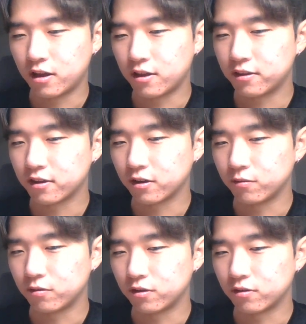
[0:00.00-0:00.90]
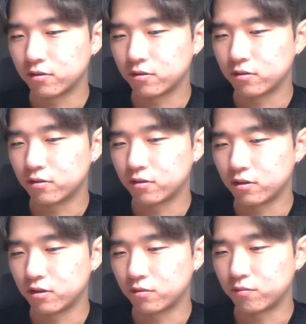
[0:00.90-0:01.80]
n-type
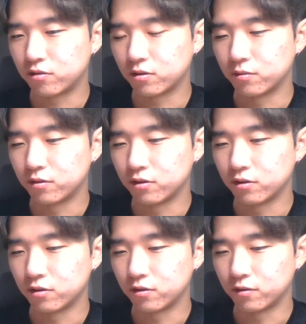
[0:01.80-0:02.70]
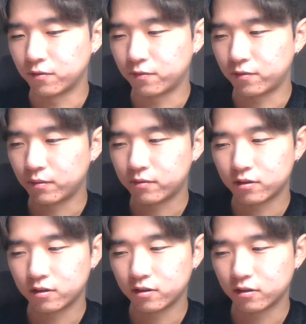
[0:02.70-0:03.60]
is from the
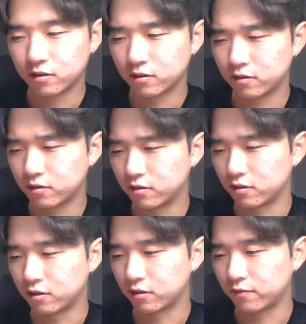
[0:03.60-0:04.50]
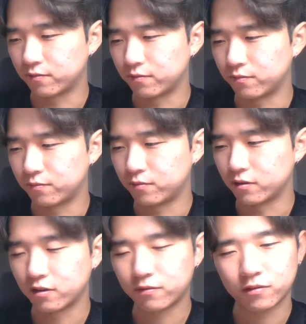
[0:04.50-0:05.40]
fifth, like
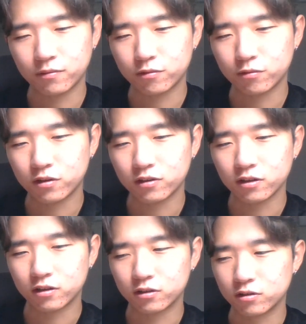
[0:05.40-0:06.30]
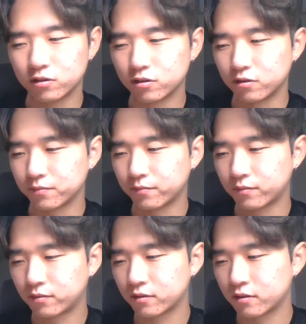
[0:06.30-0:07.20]
fifth one, like the
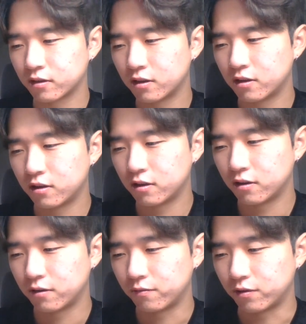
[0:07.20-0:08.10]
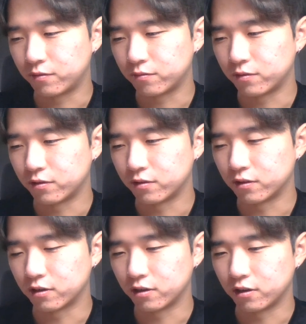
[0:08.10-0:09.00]
fifth one,
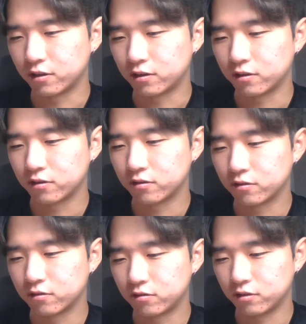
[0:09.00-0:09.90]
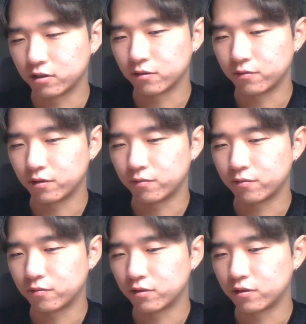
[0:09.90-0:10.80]
like, yeah,
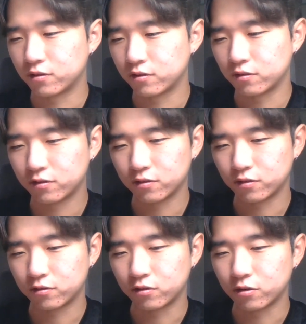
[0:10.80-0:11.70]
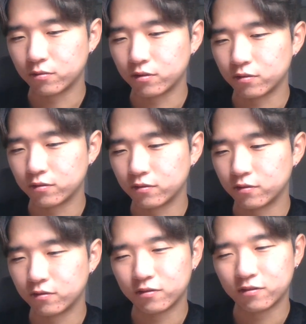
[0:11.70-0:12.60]
fifth one atom
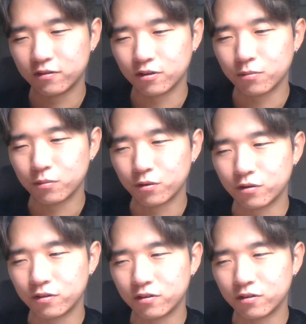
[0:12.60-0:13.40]
number,